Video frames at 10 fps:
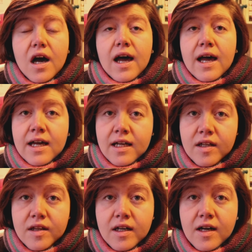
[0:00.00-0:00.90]

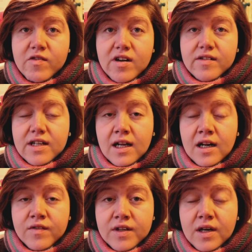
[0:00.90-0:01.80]
A, the Livraria
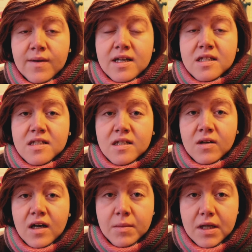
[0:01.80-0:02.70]
Lello video is
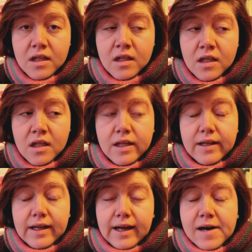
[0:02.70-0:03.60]
still coming.
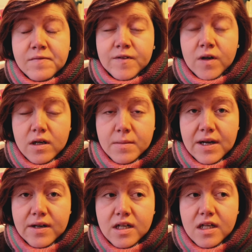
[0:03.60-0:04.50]
Like, I haven't forgotten
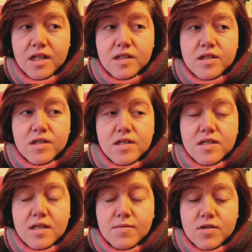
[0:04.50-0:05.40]
about it. It's just, it
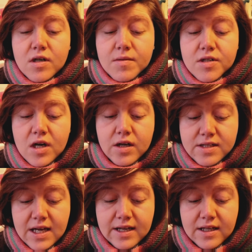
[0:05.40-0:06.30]
seems so much harder
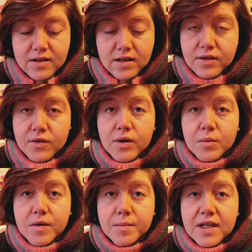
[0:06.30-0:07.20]
to edit than I thought
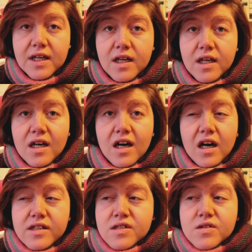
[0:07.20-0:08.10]
it would be.
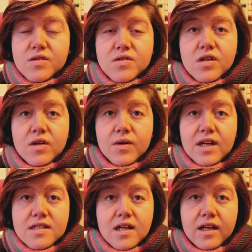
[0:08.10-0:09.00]
I just got too
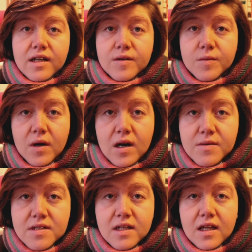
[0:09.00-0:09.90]
excited while I
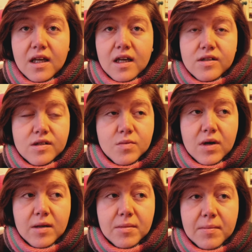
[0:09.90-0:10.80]
was in there and just
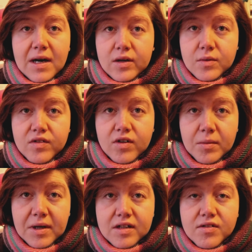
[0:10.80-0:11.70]
went a bit mad with the
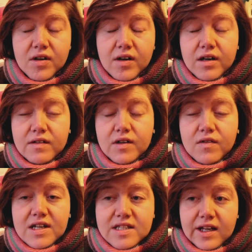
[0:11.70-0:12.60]
filming, and so kind of
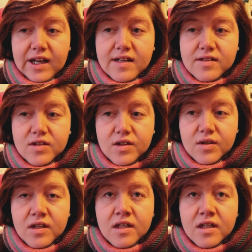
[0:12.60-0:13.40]
wrestling it into